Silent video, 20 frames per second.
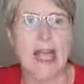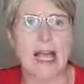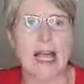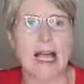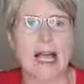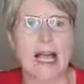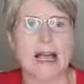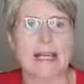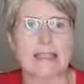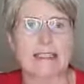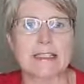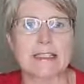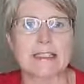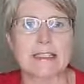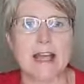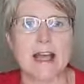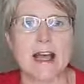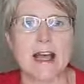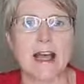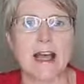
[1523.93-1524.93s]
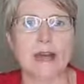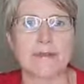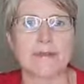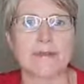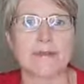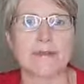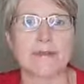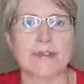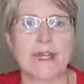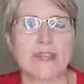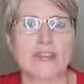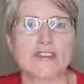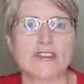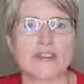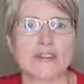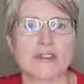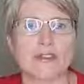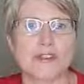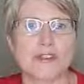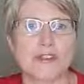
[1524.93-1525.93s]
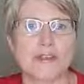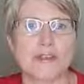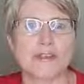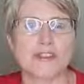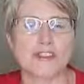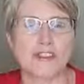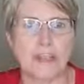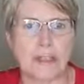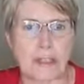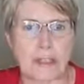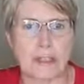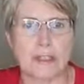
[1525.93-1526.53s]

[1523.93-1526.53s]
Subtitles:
and they sort of struggle,